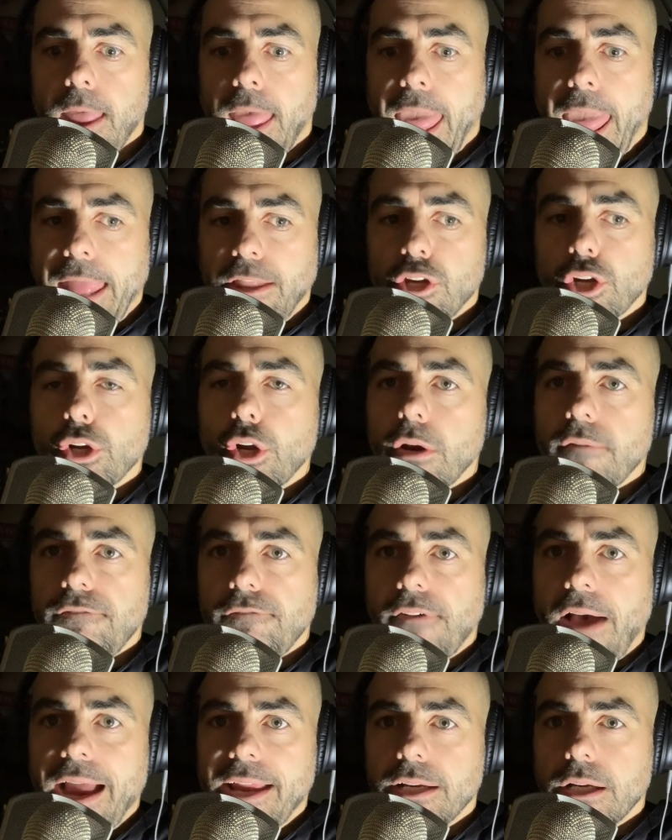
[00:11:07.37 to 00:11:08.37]
And you're going to
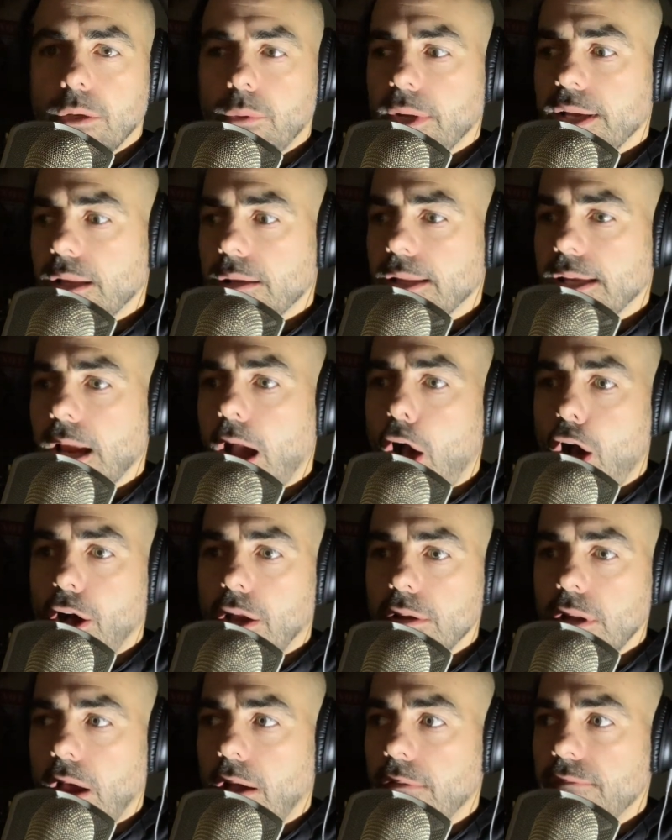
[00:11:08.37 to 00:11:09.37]
find quickly
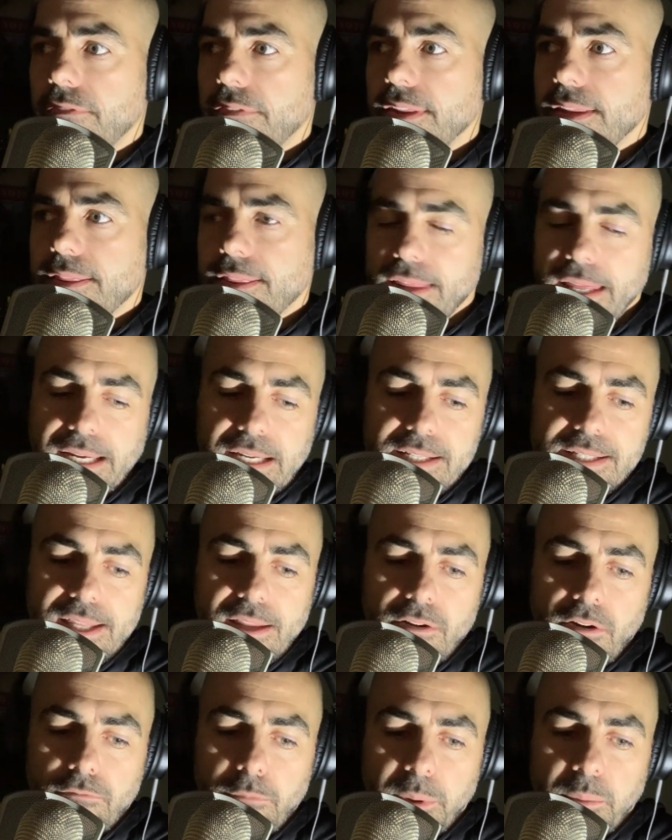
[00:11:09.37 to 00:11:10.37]
all of the things
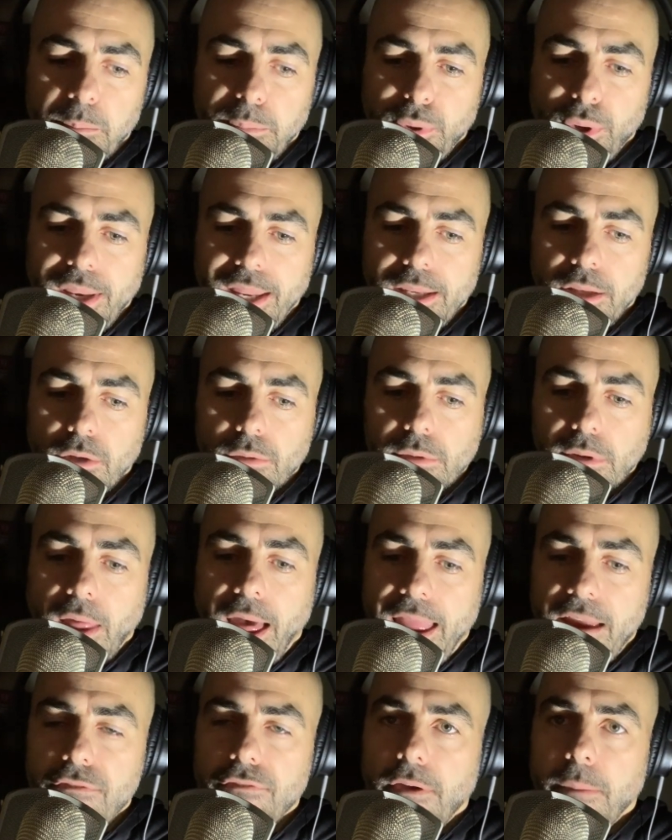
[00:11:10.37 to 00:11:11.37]
that have been put in your
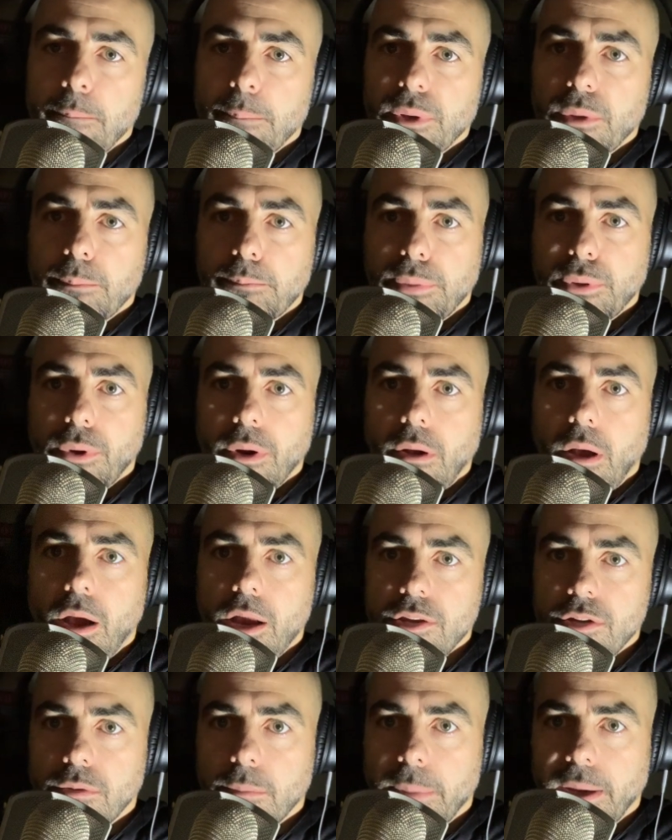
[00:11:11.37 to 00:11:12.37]
life and been put
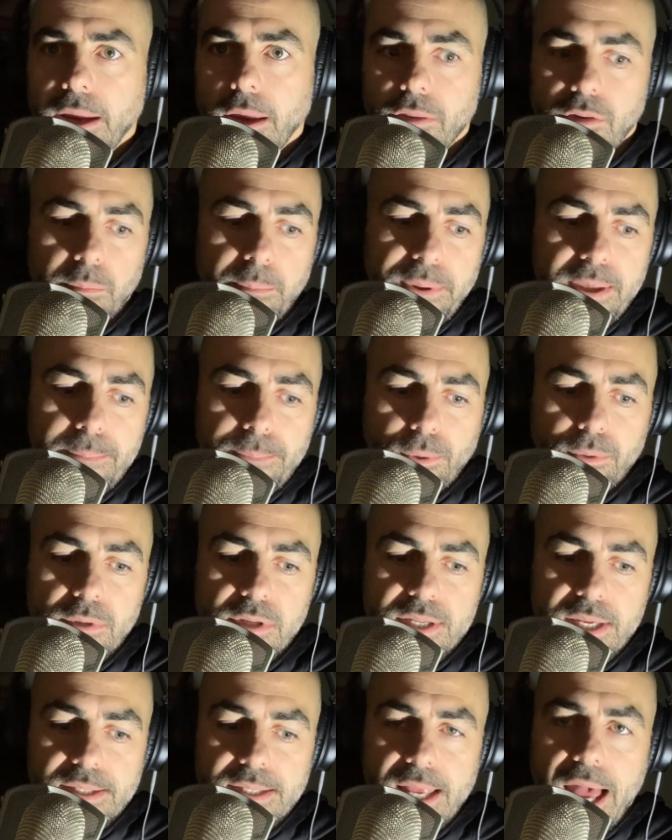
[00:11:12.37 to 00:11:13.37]
on you by other people in
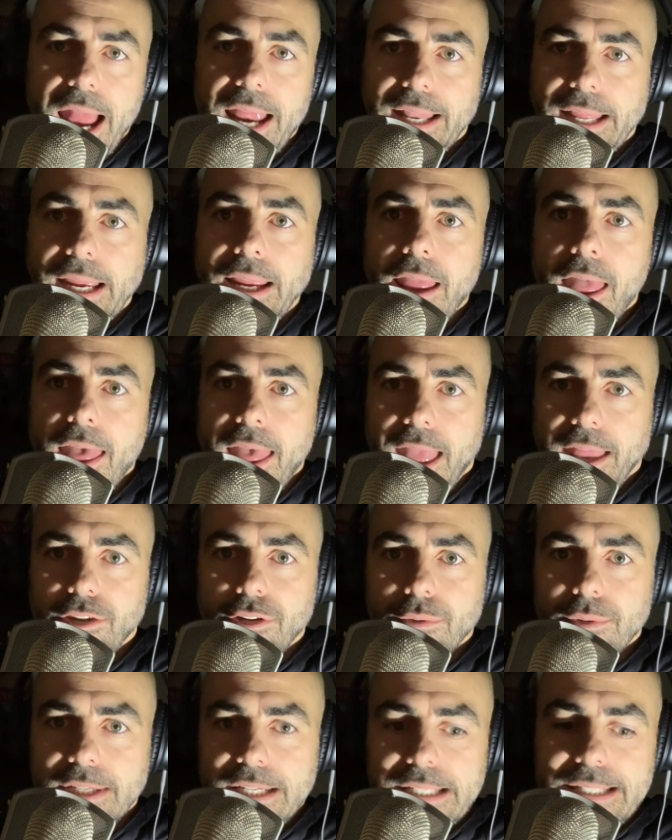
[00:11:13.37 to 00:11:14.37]
society. And
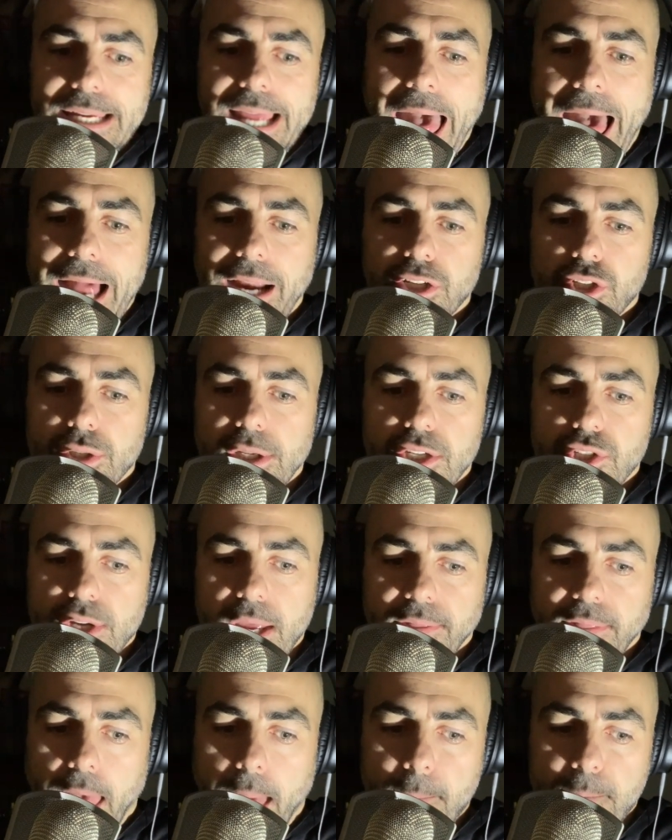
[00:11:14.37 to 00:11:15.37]
you need to actually
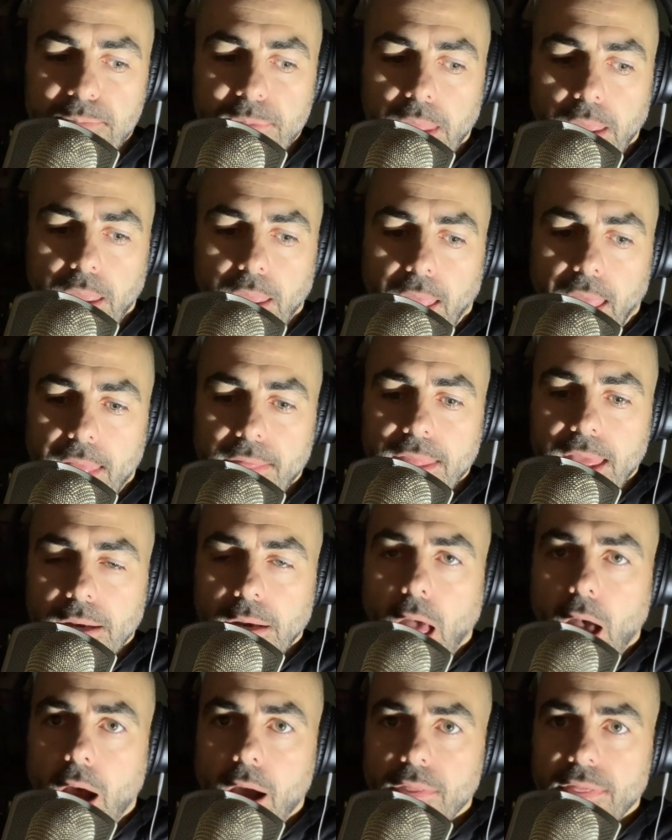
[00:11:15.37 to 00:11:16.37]
shed that. And
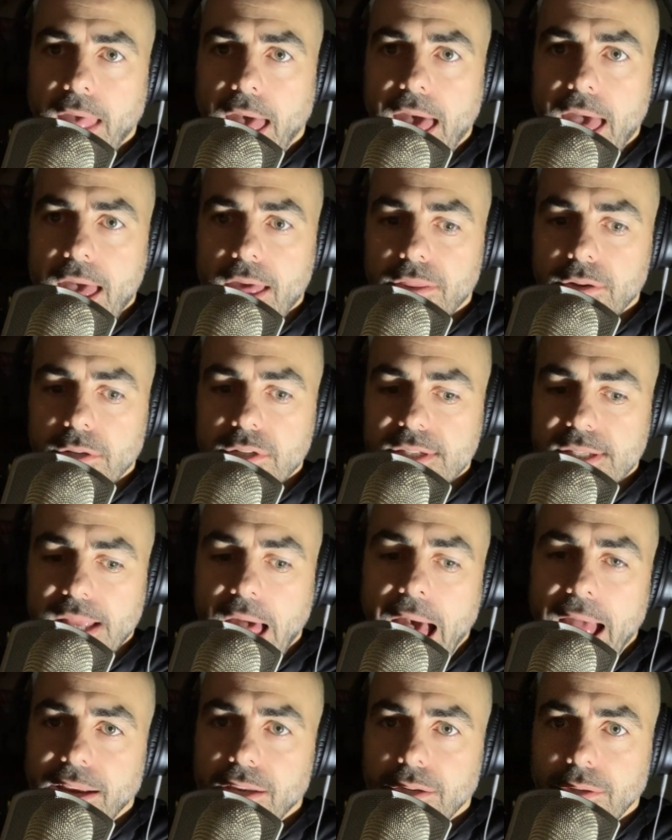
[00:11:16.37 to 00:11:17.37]
then on that other
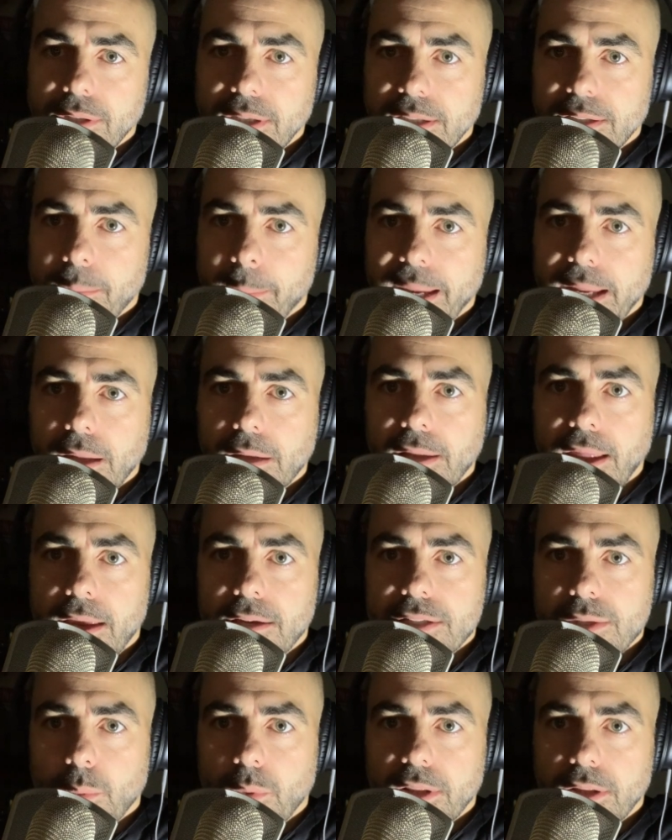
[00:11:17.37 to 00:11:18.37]
side, you need to make a
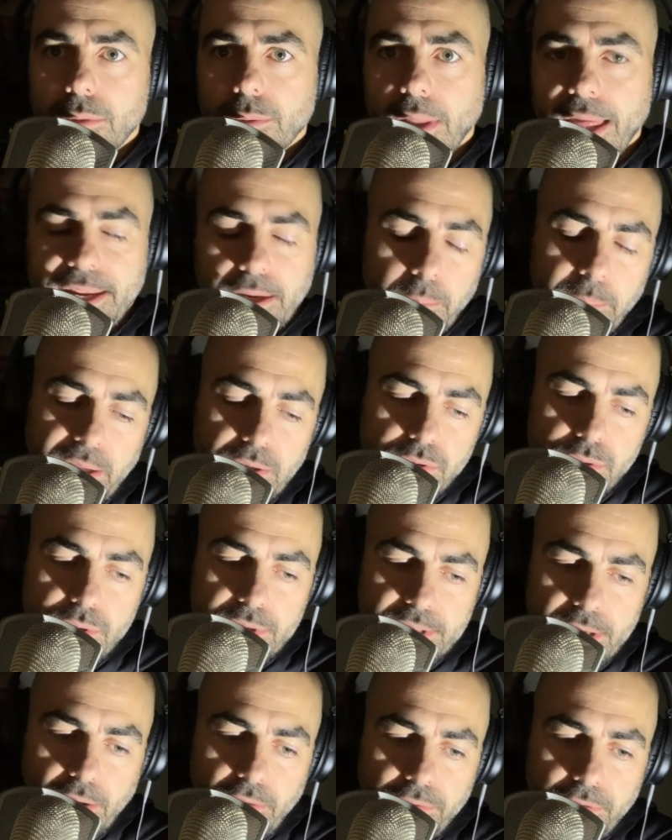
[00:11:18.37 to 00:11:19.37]
list. What do you like about
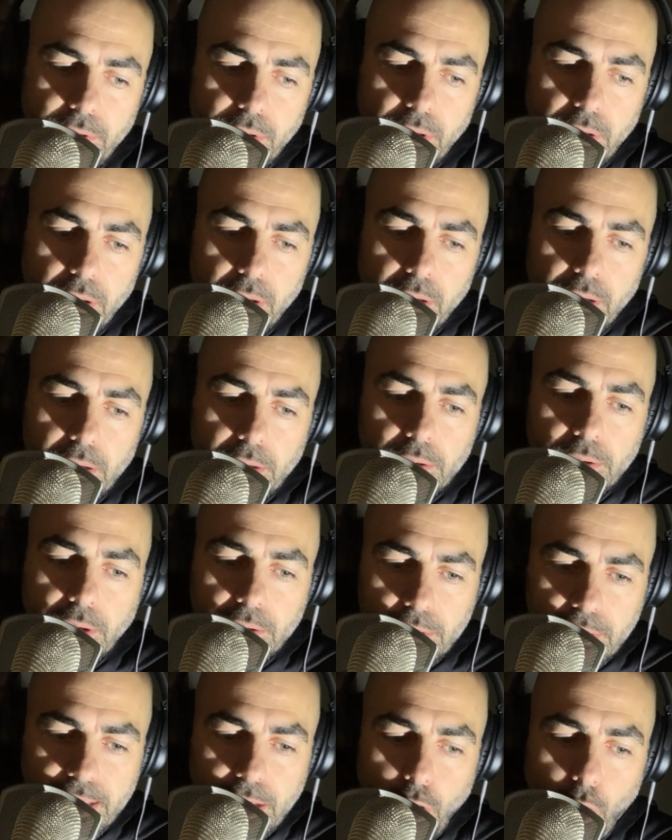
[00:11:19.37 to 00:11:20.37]
yourself?
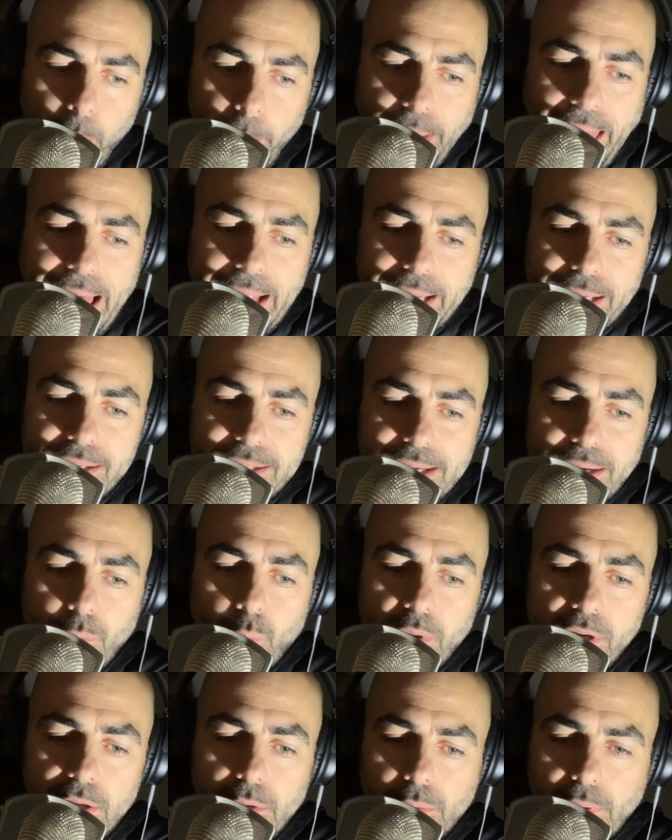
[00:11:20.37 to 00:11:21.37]
Literally go back and say,
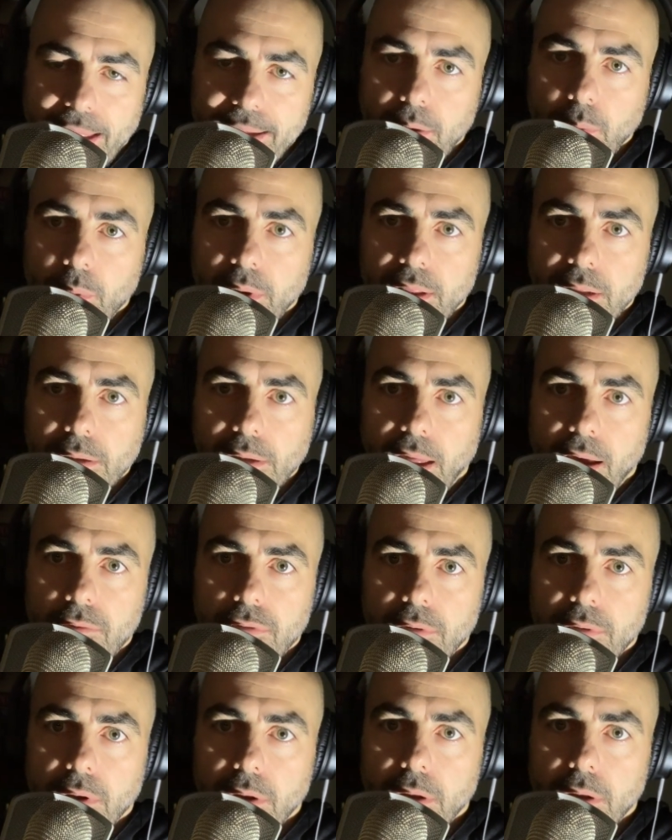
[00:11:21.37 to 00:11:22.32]
what do you like or what do you love?